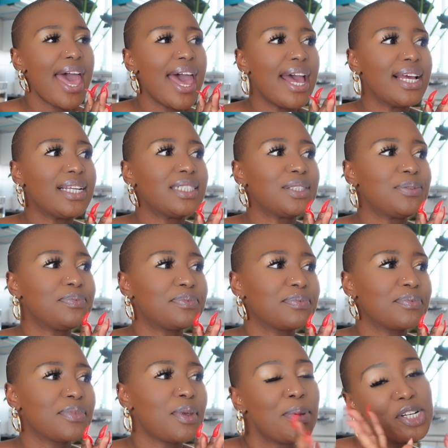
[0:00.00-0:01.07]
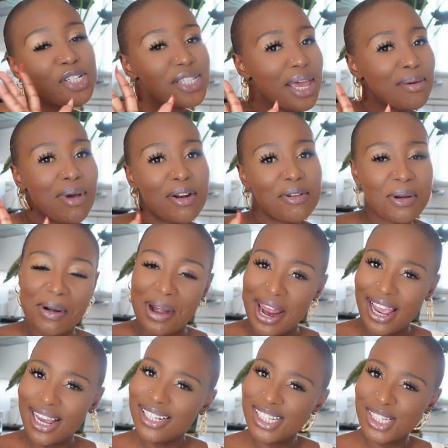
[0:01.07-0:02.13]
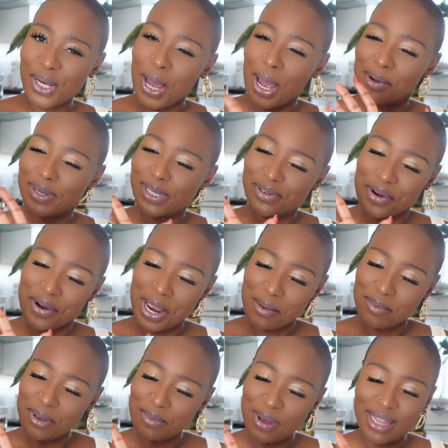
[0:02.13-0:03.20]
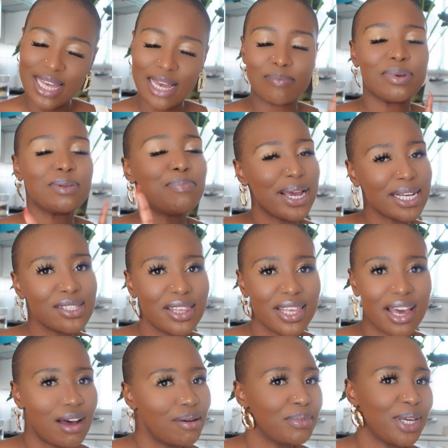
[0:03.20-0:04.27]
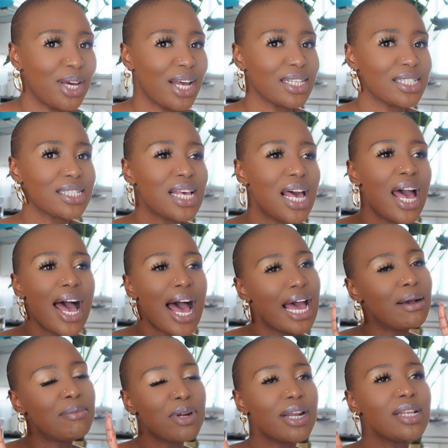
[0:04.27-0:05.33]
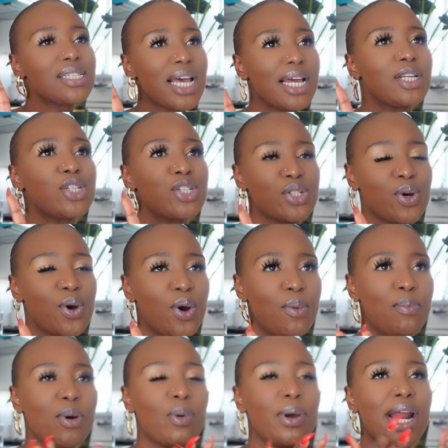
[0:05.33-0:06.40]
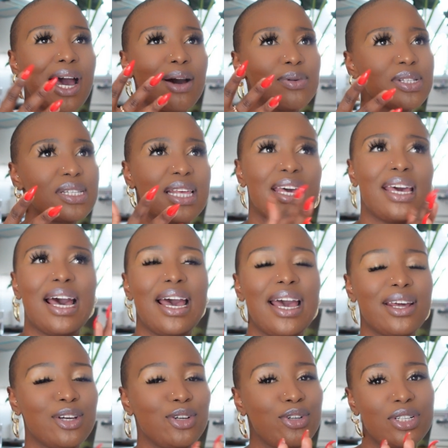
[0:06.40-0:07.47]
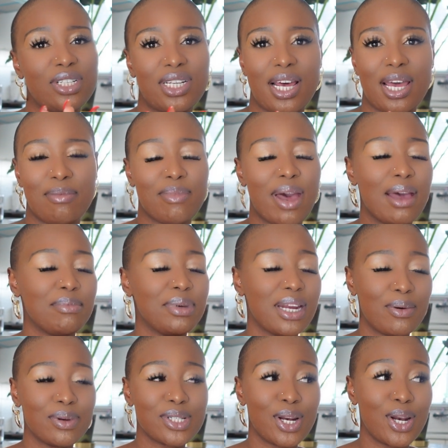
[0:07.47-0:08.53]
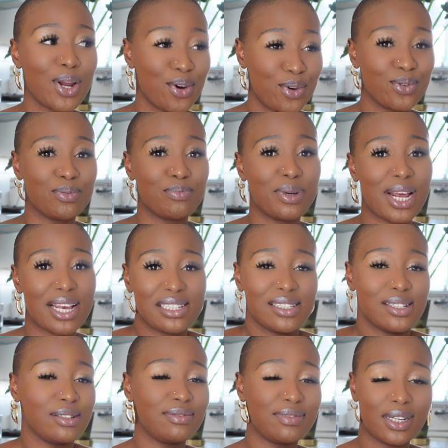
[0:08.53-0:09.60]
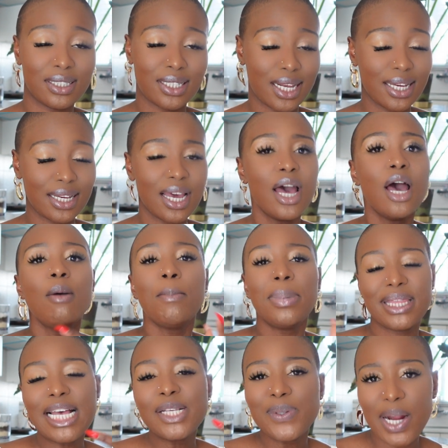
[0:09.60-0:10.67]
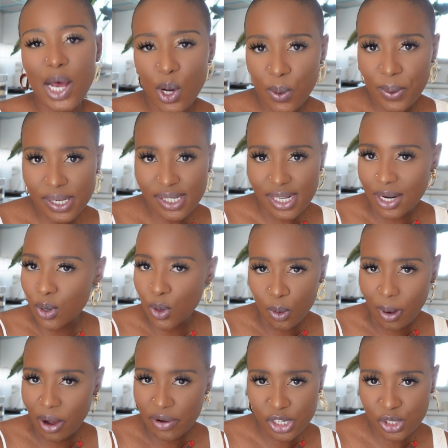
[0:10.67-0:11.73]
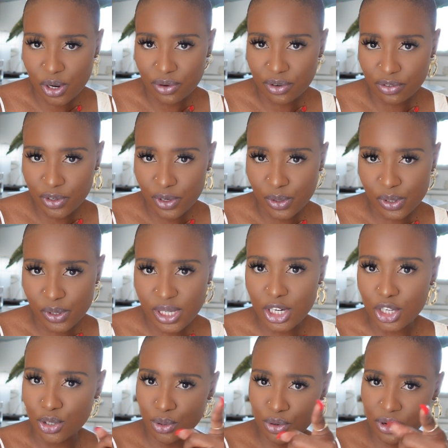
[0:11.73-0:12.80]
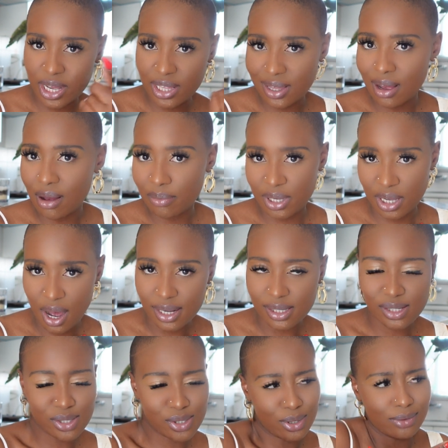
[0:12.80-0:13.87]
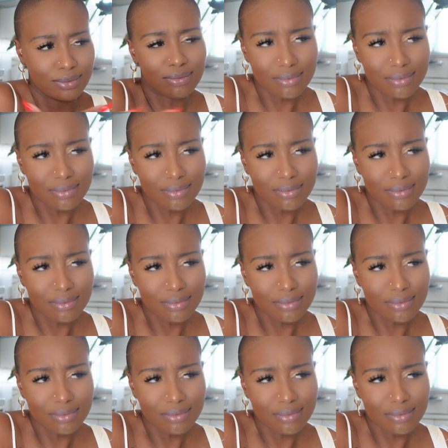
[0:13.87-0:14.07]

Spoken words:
And the pictures came out great, so I was very happy about that. But back to the ambiance. I'm not entirely sure, but when I was there, I had a good time. I mean, I was alone, but I still felt like... But that's what I always say in all my restaurant reviews, that you create the ambiance. So,